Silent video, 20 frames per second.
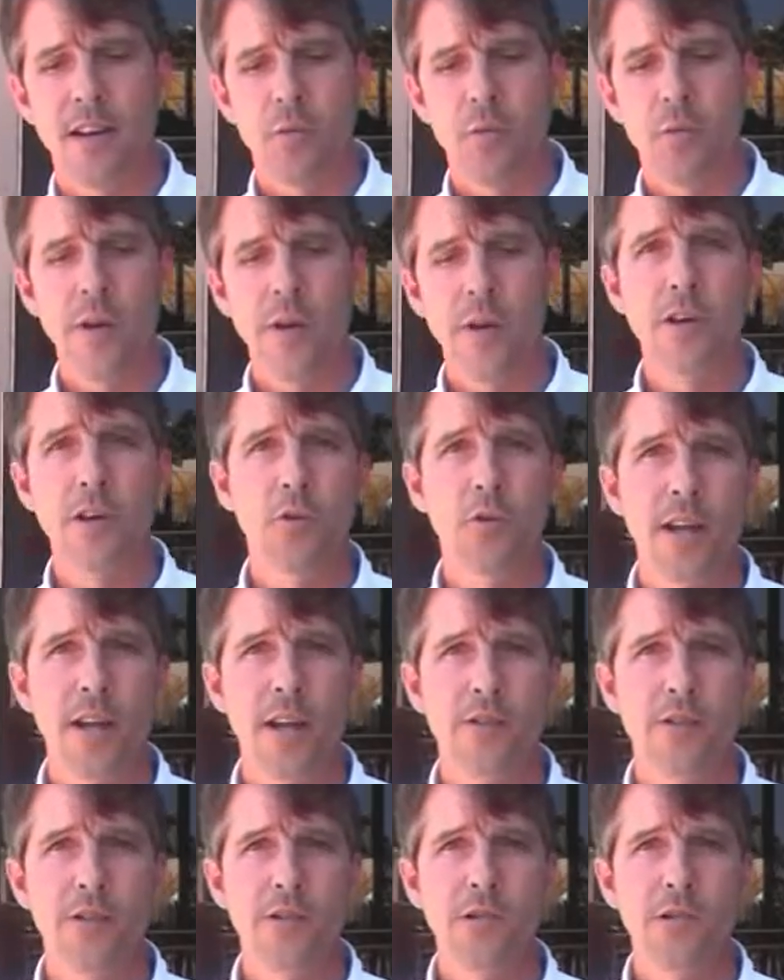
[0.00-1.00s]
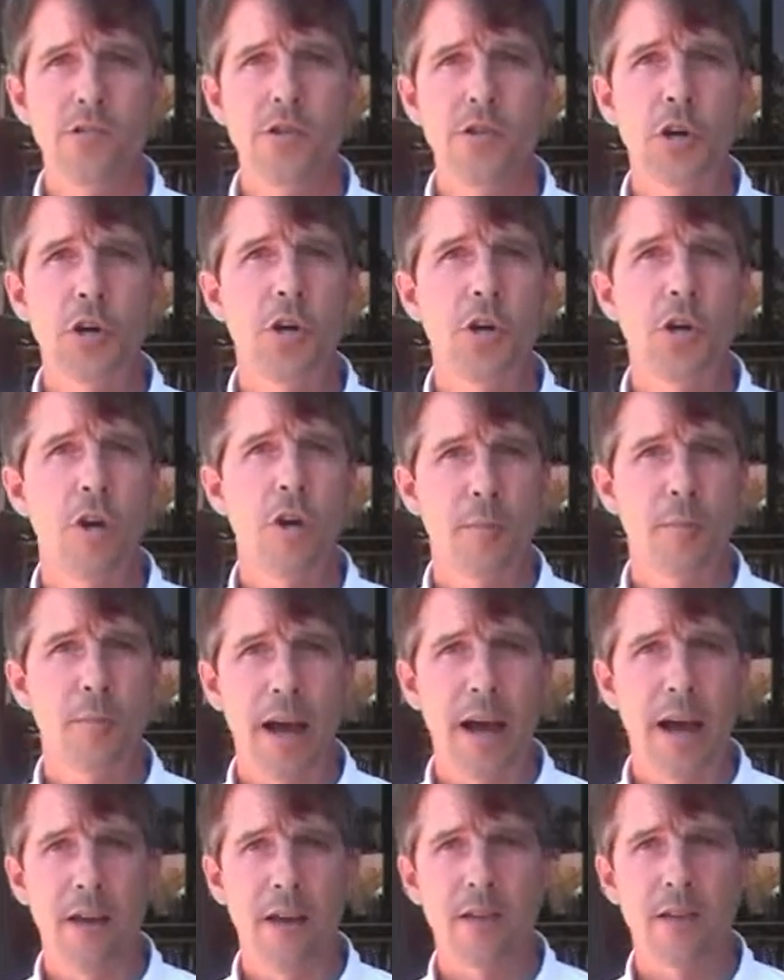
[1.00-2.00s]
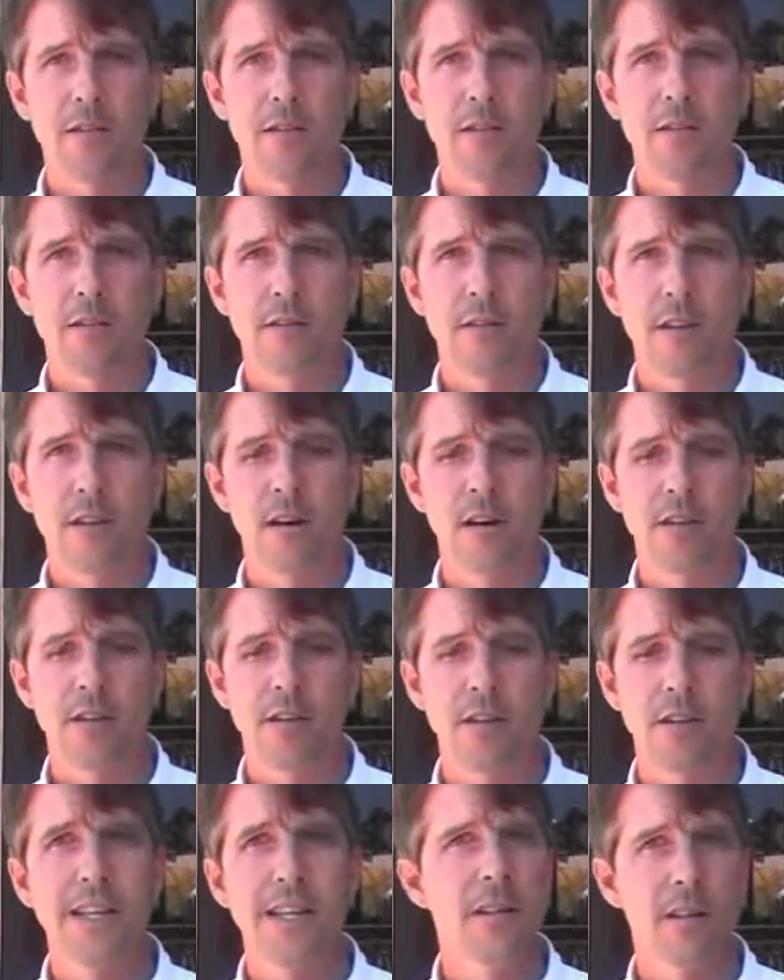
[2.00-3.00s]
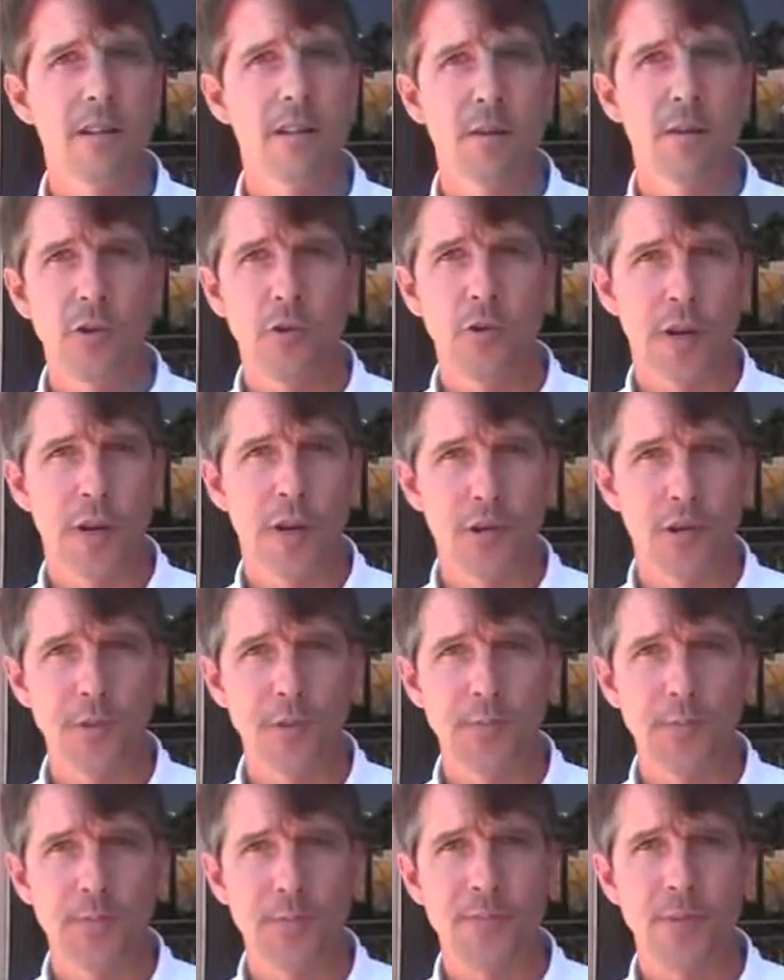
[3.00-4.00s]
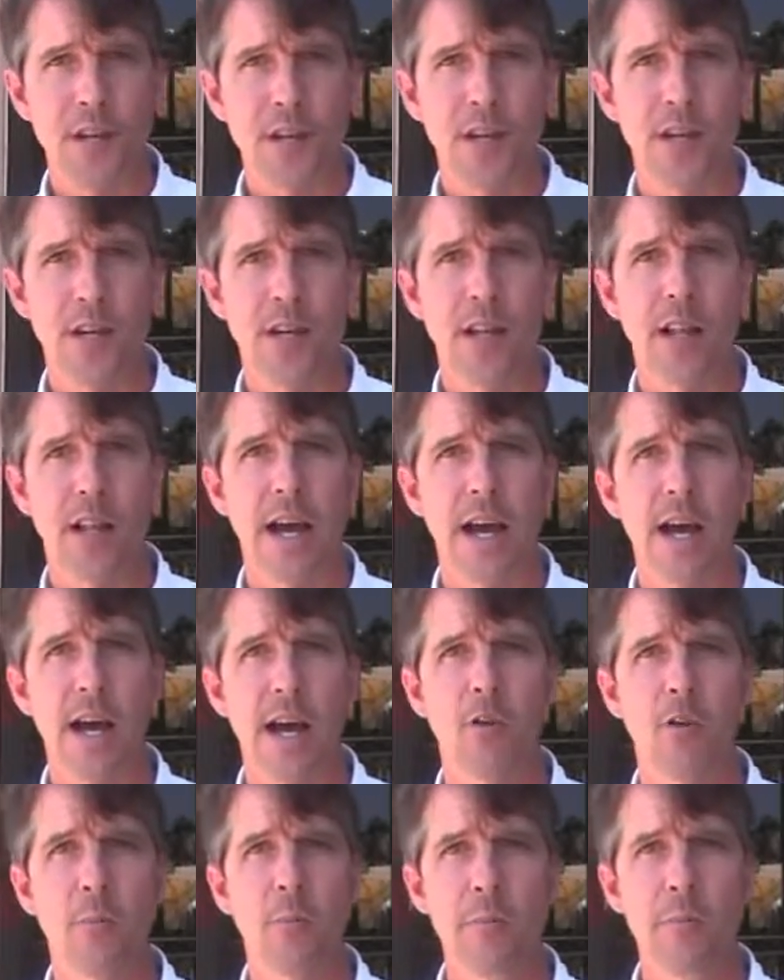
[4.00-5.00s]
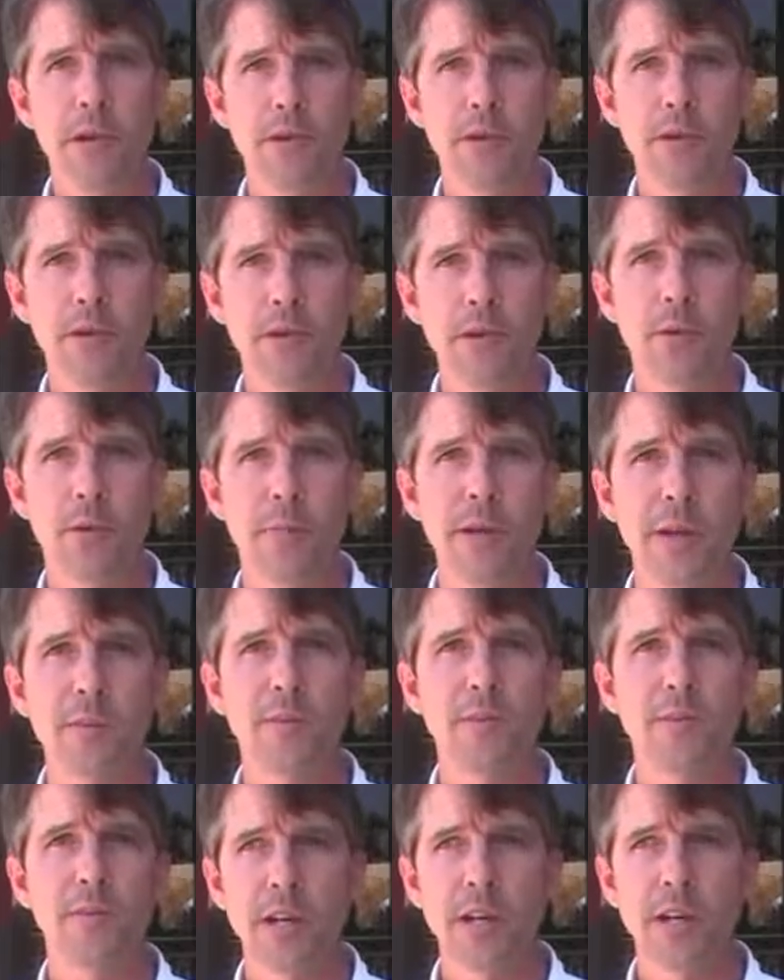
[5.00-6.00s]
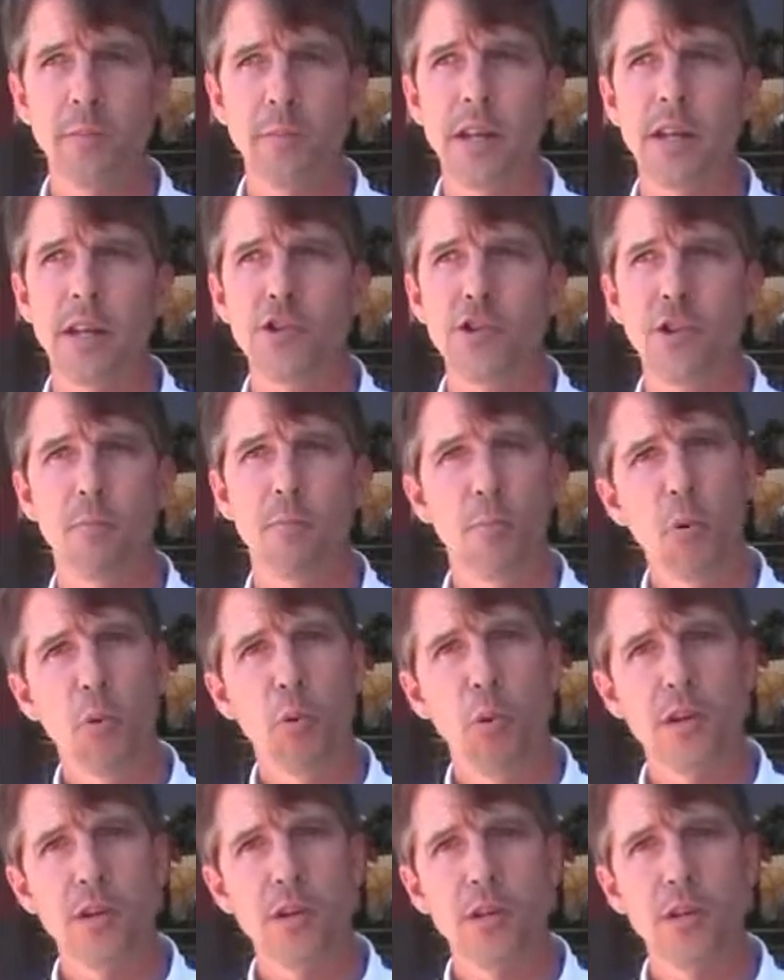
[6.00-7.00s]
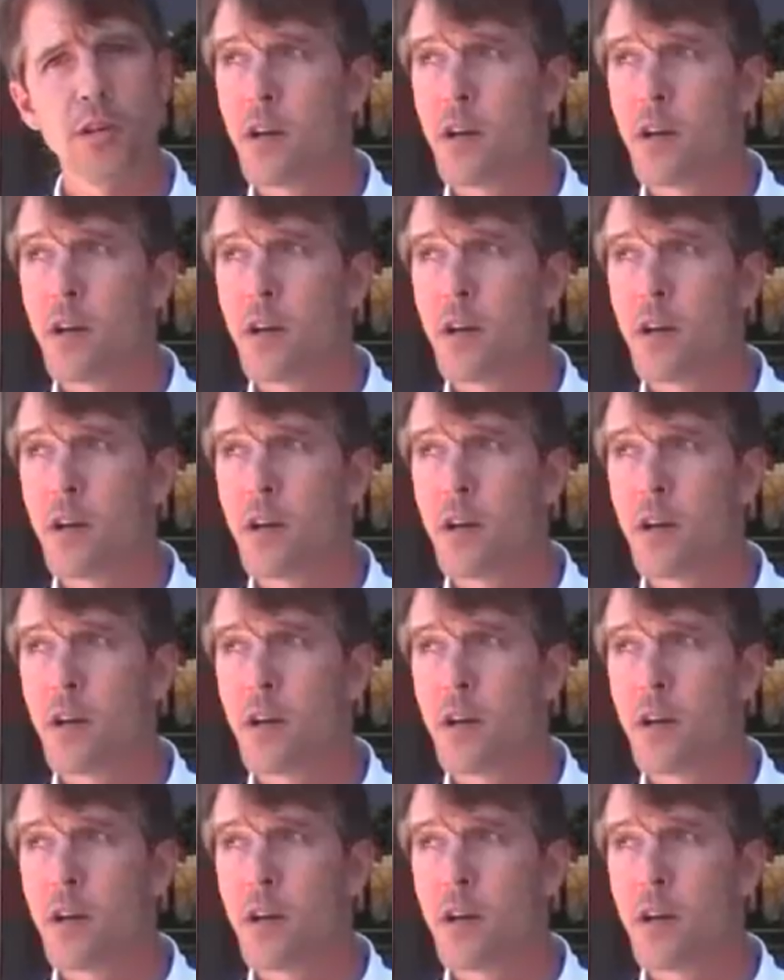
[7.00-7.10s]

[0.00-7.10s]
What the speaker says: We agreed to turn our back on legal immigration and allow millions of people to come in and support